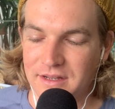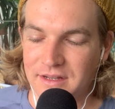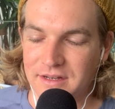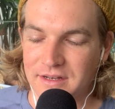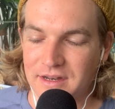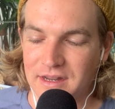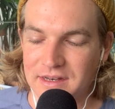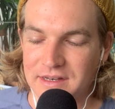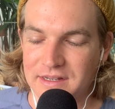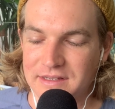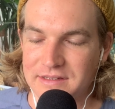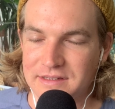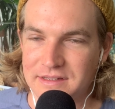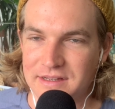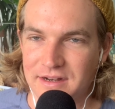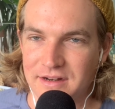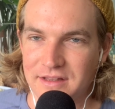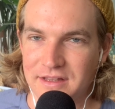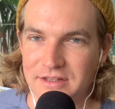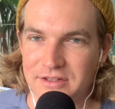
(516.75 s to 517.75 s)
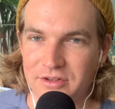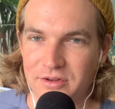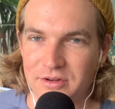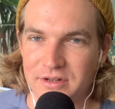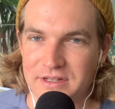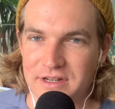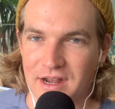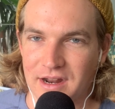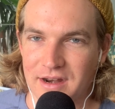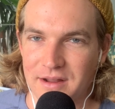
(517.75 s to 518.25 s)
not necessarily
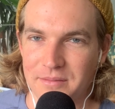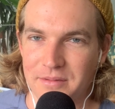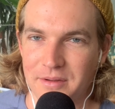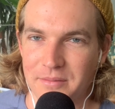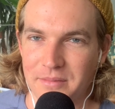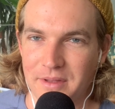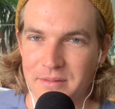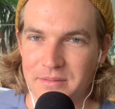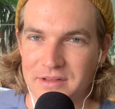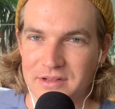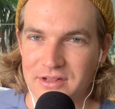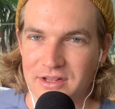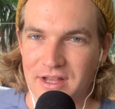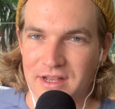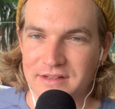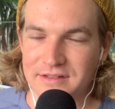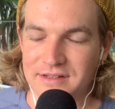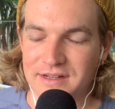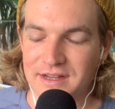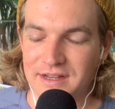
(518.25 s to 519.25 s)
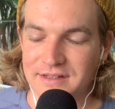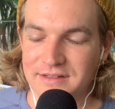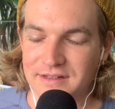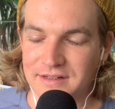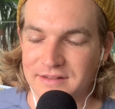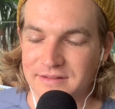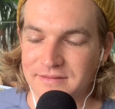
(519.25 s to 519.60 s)
tuatara, but maybe a lost cousin.